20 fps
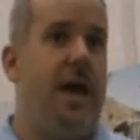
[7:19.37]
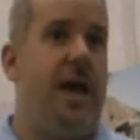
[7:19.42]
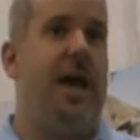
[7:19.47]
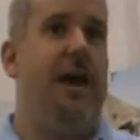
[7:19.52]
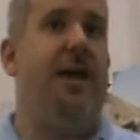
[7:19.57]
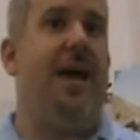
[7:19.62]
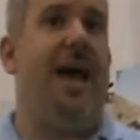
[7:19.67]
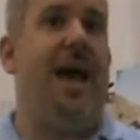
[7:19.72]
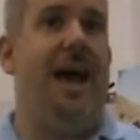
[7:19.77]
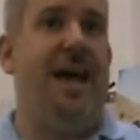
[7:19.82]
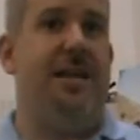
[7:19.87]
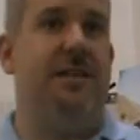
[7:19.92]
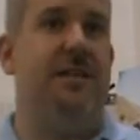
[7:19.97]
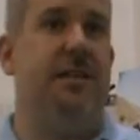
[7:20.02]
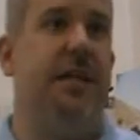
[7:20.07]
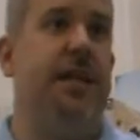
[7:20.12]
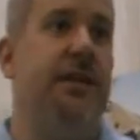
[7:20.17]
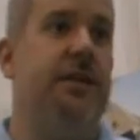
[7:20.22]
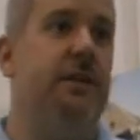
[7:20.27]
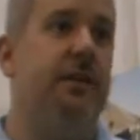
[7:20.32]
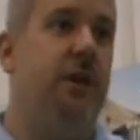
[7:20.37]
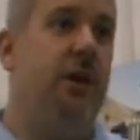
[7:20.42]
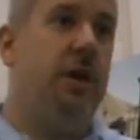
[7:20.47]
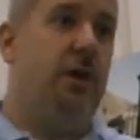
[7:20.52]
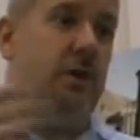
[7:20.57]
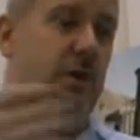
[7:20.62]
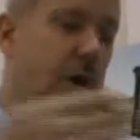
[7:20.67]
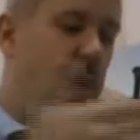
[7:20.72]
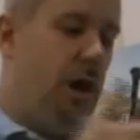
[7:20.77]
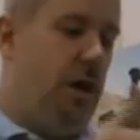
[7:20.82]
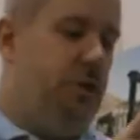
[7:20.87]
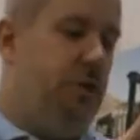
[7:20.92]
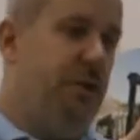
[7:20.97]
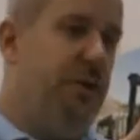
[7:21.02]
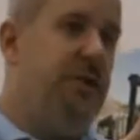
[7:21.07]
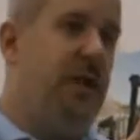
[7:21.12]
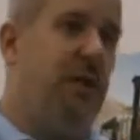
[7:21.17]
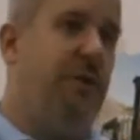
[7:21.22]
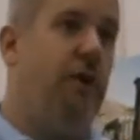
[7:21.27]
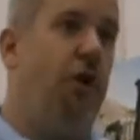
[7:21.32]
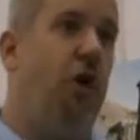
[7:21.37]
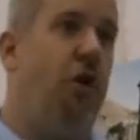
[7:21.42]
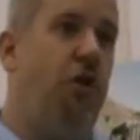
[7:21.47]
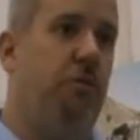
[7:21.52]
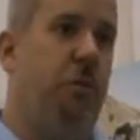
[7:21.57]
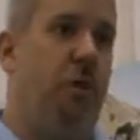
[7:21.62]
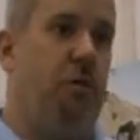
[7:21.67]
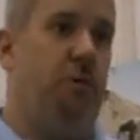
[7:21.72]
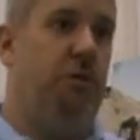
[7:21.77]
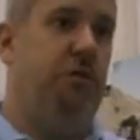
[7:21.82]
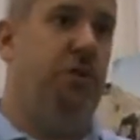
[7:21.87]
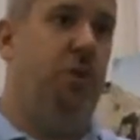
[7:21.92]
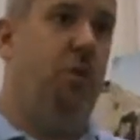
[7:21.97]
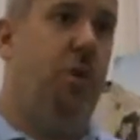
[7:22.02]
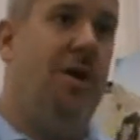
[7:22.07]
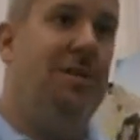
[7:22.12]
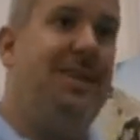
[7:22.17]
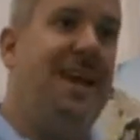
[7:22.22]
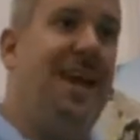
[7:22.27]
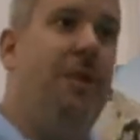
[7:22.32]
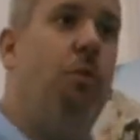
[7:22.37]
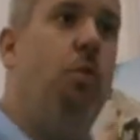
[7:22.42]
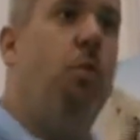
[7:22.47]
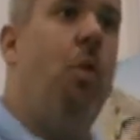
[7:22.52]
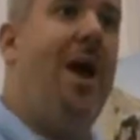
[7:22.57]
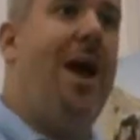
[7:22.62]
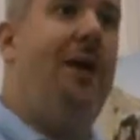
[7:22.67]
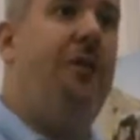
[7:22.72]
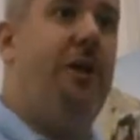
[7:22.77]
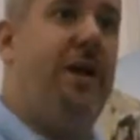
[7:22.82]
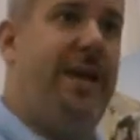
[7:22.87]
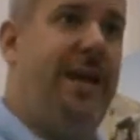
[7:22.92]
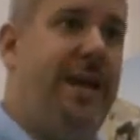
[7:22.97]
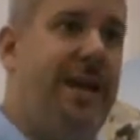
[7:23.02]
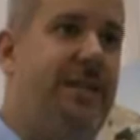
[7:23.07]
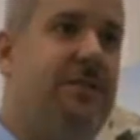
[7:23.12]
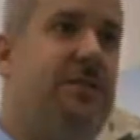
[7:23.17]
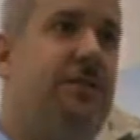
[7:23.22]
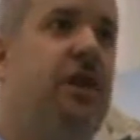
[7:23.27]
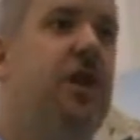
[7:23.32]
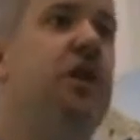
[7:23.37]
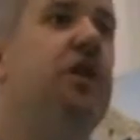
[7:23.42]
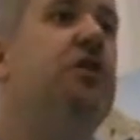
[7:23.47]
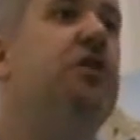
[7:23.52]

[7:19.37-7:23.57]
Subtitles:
and as you accelerate all the particles at once and where it hits.